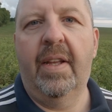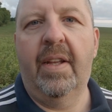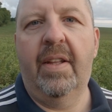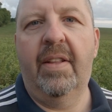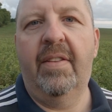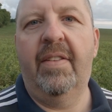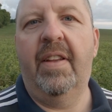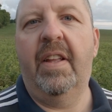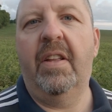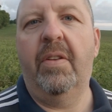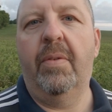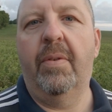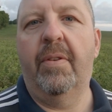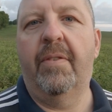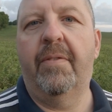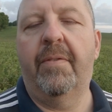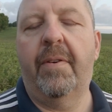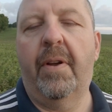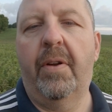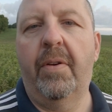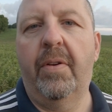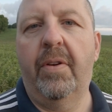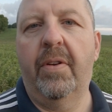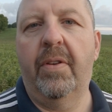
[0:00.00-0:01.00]
continuous
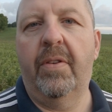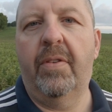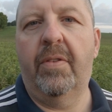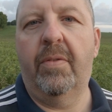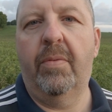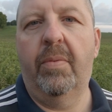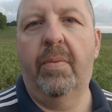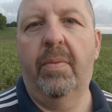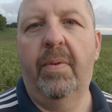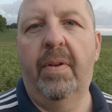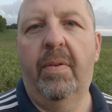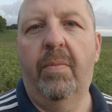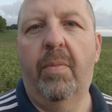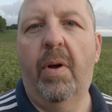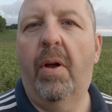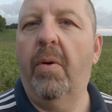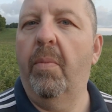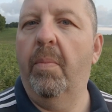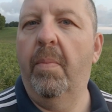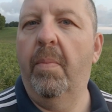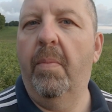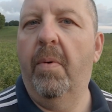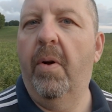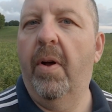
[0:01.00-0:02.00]
focus
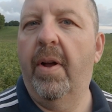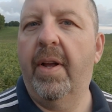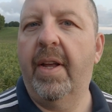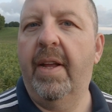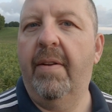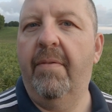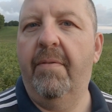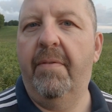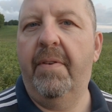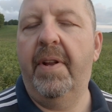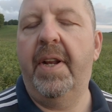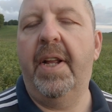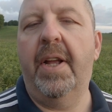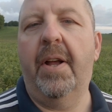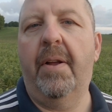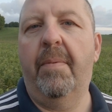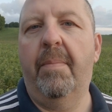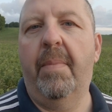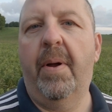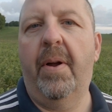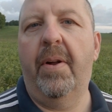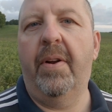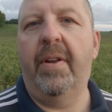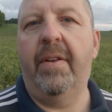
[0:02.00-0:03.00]
won't work in video
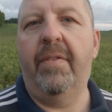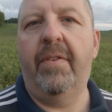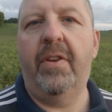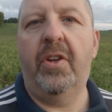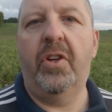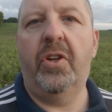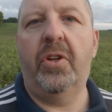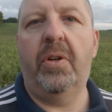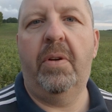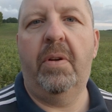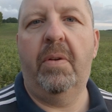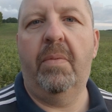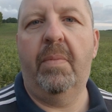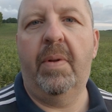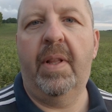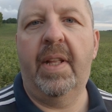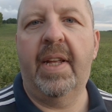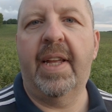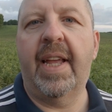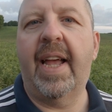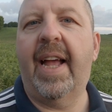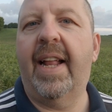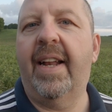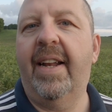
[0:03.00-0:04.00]
mode if you're shooting with the
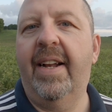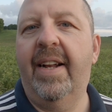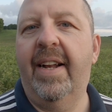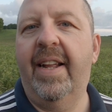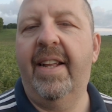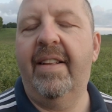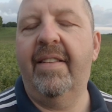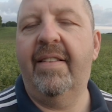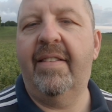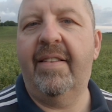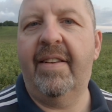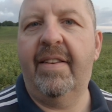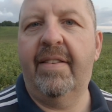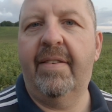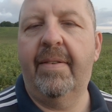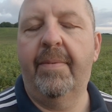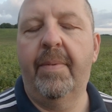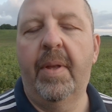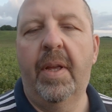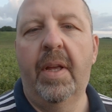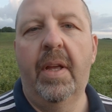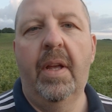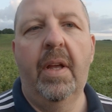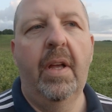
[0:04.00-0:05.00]
Canon lenses,
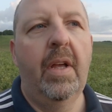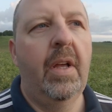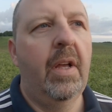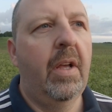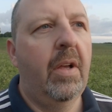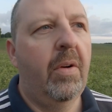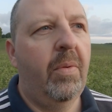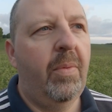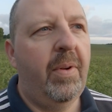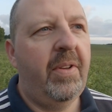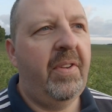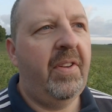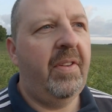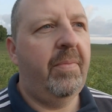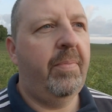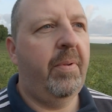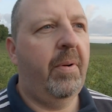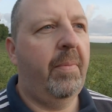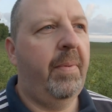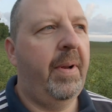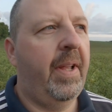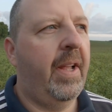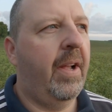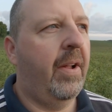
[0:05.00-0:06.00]
which is
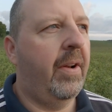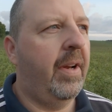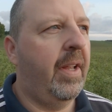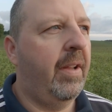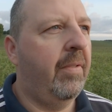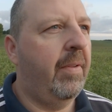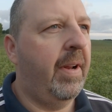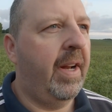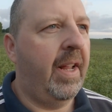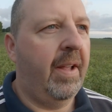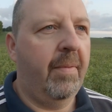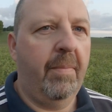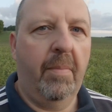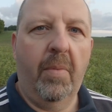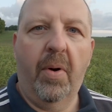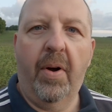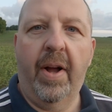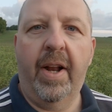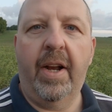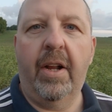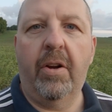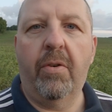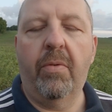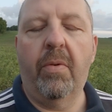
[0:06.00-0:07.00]
probably only really a
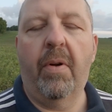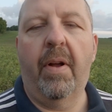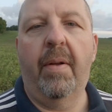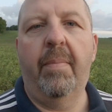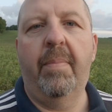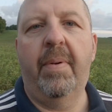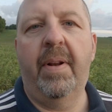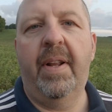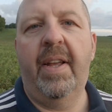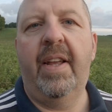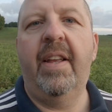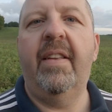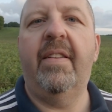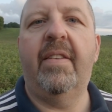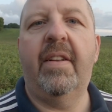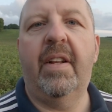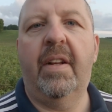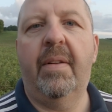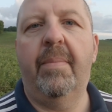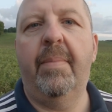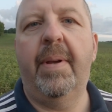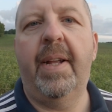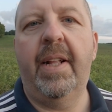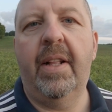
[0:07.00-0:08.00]
minor gripe, but it is going
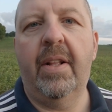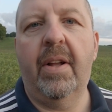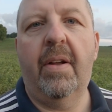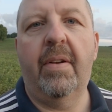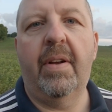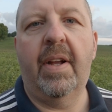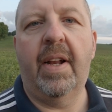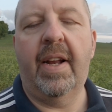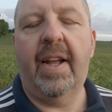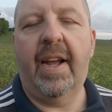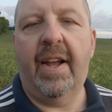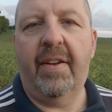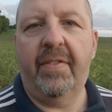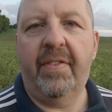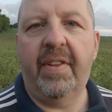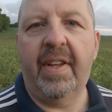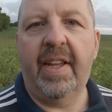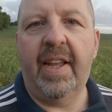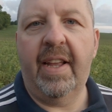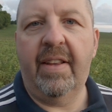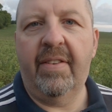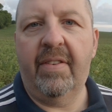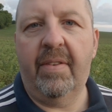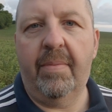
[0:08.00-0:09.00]
to mean that I'm going to have to
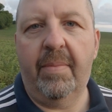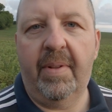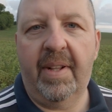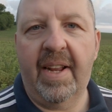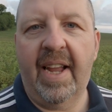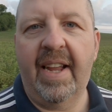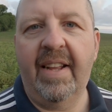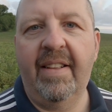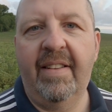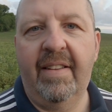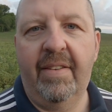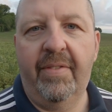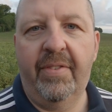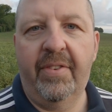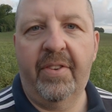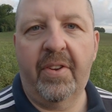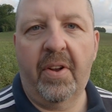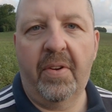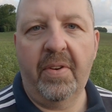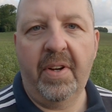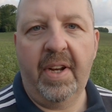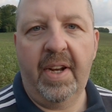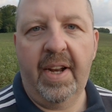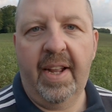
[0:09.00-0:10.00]
get some native
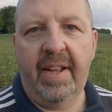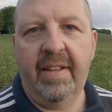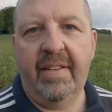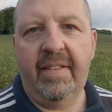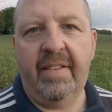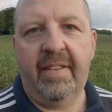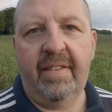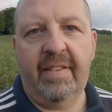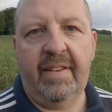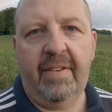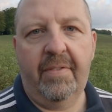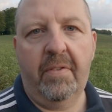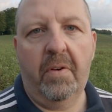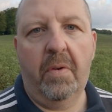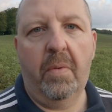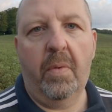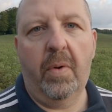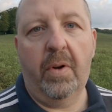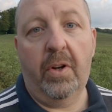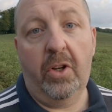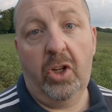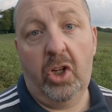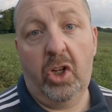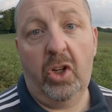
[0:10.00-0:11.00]
Sony lenses if I
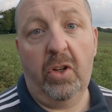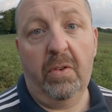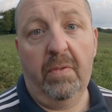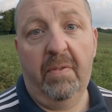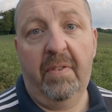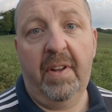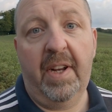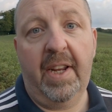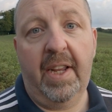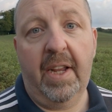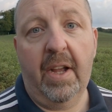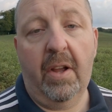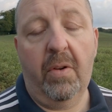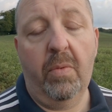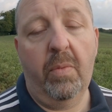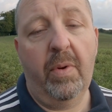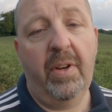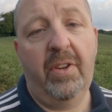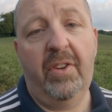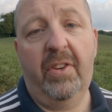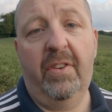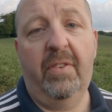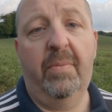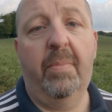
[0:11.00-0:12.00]
want to shoot video,
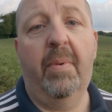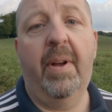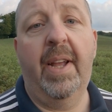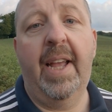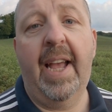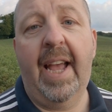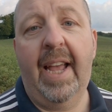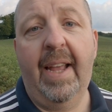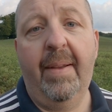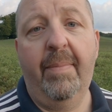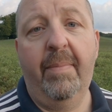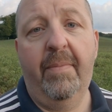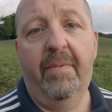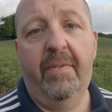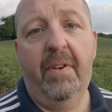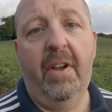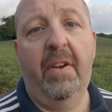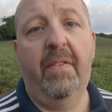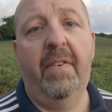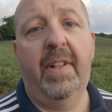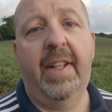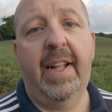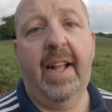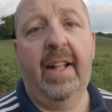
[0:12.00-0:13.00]
which is my aim
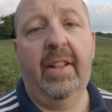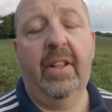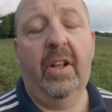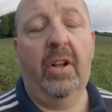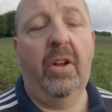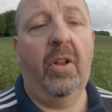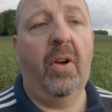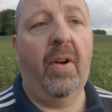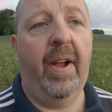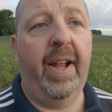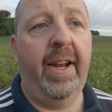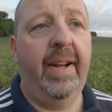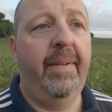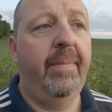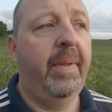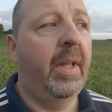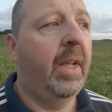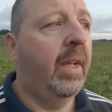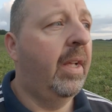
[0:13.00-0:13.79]
further down the line.